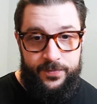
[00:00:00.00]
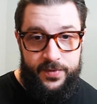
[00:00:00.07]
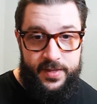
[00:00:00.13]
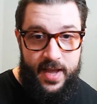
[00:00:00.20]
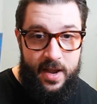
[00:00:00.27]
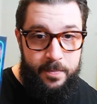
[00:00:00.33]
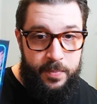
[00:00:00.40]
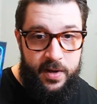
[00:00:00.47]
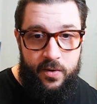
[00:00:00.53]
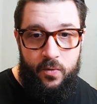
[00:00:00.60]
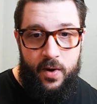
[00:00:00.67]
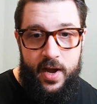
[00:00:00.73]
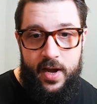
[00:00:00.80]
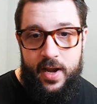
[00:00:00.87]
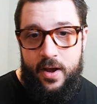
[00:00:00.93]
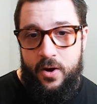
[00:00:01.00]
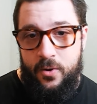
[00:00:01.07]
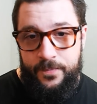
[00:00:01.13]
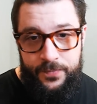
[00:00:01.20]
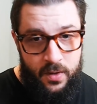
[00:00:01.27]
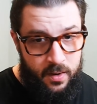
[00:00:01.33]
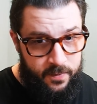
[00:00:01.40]
Dead Pit Radio,
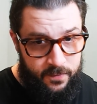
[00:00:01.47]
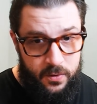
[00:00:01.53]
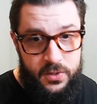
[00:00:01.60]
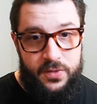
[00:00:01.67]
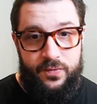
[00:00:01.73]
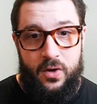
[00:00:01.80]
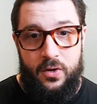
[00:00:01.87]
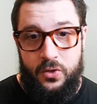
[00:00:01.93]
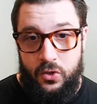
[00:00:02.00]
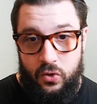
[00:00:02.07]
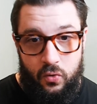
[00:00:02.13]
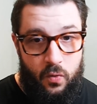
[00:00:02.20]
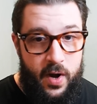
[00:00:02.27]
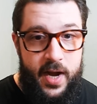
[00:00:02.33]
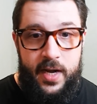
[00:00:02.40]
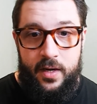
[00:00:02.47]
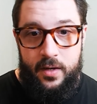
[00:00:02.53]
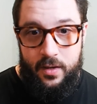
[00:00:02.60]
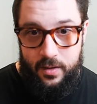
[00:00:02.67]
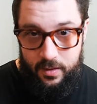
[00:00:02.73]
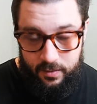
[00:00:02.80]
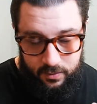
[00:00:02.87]
first of all, great
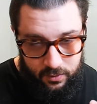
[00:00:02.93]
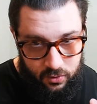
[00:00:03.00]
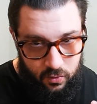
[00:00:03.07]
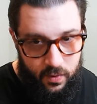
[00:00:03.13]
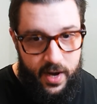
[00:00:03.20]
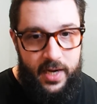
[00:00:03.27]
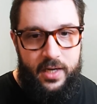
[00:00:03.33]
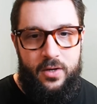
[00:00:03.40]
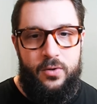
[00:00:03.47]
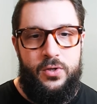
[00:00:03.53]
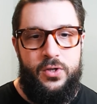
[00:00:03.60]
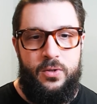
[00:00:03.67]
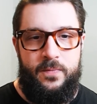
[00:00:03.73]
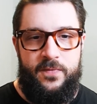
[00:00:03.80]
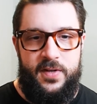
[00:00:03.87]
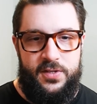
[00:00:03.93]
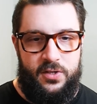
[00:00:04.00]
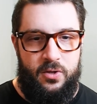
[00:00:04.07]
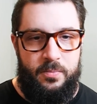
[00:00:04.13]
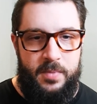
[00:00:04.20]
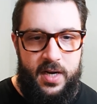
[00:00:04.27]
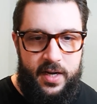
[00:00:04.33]
YouTube
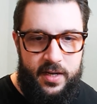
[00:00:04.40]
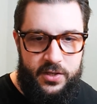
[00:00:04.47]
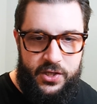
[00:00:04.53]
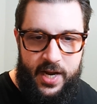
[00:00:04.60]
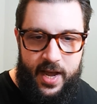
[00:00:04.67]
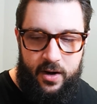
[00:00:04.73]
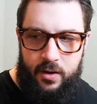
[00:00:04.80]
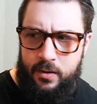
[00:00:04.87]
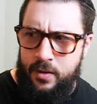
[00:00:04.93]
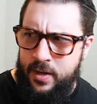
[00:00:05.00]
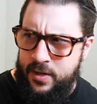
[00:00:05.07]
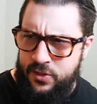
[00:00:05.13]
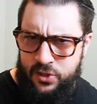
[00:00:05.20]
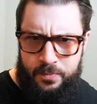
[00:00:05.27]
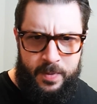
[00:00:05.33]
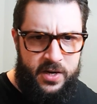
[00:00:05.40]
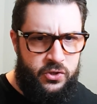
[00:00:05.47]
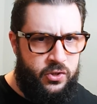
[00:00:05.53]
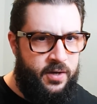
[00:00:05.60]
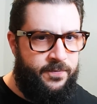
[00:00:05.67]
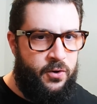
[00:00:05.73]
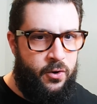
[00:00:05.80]
physical media channel,
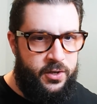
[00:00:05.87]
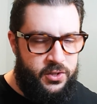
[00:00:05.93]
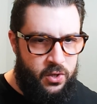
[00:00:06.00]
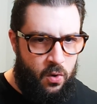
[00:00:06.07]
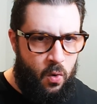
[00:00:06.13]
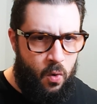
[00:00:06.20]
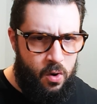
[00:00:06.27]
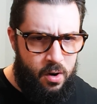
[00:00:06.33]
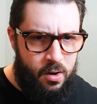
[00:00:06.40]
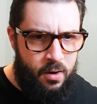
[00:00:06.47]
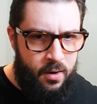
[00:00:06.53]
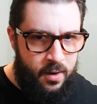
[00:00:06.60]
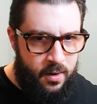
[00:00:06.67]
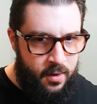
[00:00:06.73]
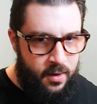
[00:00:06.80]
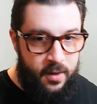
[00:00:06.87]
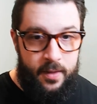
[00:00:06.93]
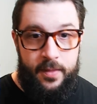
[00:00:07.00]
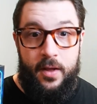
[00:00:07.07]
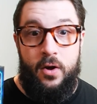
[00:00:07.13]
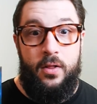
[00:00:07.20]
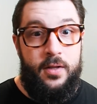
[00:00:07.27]
especially if you're into horror.
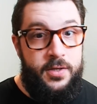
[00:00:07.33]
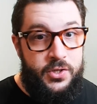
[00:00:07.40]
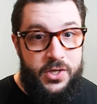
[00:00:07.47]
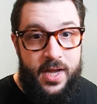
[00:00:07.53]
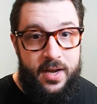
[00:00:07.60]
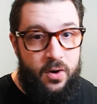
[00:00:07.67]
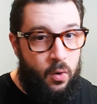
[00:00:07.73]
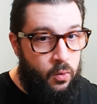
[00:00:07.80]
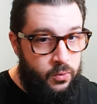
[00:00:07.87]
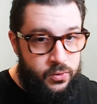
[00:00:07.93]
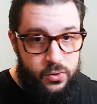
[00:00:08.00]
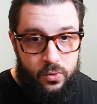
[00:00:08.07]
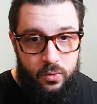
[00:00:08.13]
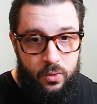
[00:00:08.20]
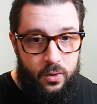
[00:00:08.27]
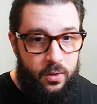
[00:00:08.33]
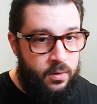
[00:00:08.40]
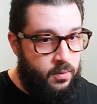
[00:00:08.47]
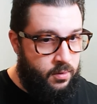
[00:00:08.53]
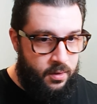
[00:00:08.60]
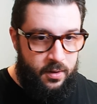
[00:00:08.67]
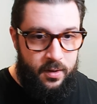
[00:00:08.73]
They're legit, old
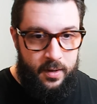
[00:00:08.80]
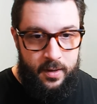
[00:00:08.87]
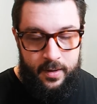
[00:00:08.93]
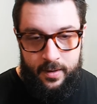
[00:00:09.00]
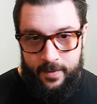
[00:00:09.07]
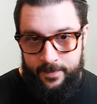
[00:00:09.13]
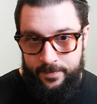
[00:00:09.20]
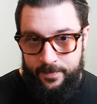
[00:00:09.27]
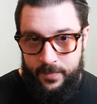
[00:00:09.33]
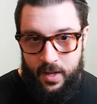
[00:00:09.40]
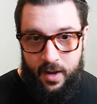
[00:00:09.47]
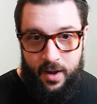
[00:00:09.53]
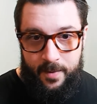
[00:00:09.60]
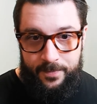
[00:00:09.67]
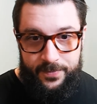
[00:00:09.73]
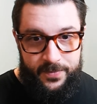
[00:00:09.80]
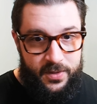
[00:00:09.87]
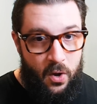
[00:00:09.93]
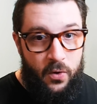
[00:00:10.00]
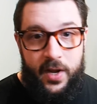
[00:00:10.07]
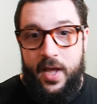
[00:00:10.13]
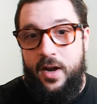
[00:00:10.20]
school.
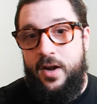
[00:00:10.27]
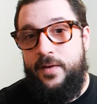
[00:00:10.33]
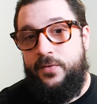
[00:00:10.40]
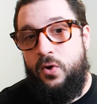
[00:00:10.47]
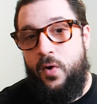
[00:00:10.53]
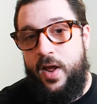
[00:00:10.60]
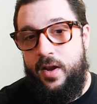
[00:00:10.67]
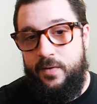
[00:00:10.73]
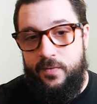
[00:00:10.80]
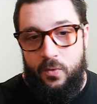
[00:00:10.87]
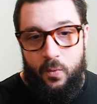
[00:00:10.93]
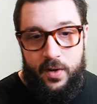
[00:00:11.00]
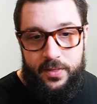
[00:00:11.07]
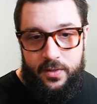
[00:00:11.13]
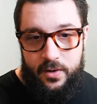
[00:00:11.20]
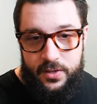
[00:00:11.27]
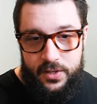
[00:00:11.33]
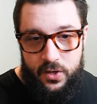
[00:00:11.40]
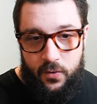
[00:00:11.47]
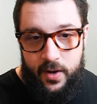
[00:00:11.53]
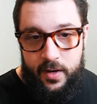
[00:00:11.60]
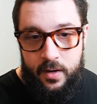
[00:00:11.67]
Don't get enough credit for what they're
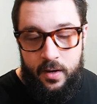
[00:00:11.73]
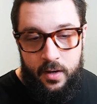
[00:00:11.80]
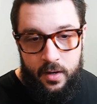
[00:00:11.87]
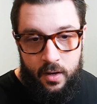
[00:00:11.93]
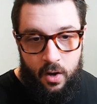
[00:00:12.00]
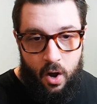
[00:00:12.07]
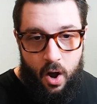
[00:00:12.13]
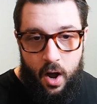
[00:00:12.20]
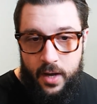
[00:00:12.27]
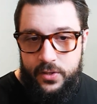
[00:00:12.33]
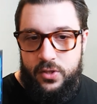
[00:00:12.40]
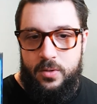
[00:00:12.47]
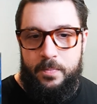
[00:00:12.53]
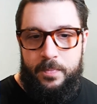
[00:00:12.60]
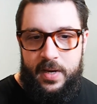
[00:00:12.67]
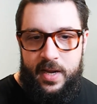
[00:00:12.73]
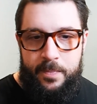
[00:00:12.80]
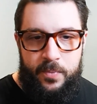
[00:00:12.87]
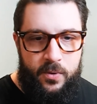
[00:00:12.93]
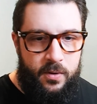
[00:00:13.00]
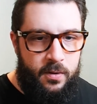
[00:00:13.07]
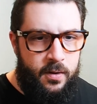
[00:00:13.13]
doing. Awesome
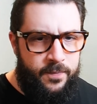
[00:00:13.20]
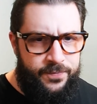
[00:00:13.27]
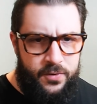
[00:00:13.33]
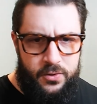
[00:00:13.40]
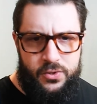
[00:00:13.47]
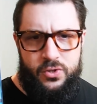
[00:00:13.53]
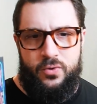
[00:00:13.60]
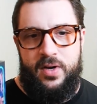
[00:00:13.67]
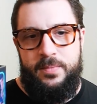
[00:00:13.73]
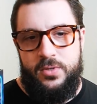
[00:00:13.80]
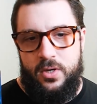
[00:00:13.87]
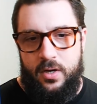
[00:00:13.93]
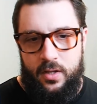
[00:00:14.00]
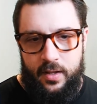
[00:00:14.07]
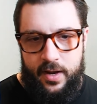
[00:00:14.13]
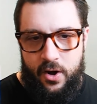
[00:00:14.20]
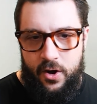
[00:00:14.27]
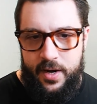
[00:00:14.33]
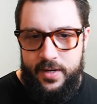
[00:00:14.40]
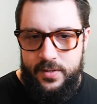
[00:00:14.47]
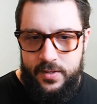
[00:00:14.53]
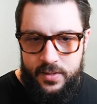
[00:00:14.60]
people. Their streams are
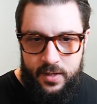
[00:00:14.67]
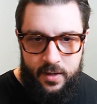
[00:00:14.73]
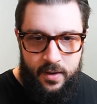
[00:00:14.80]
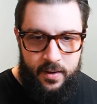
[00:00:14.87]
hilarious.